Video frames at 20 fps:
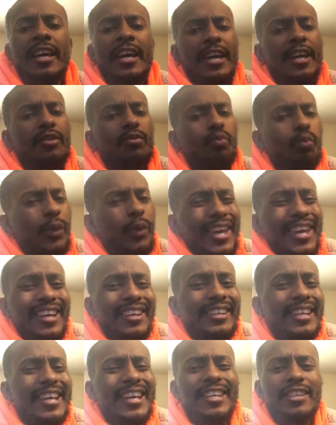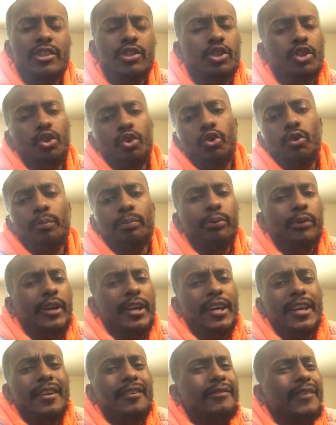in weakness you
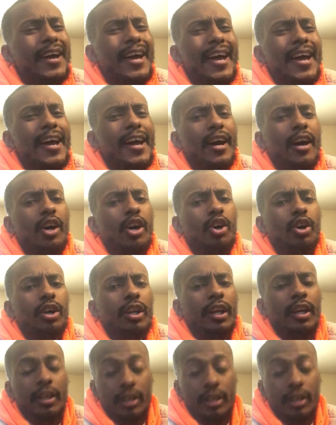prevail,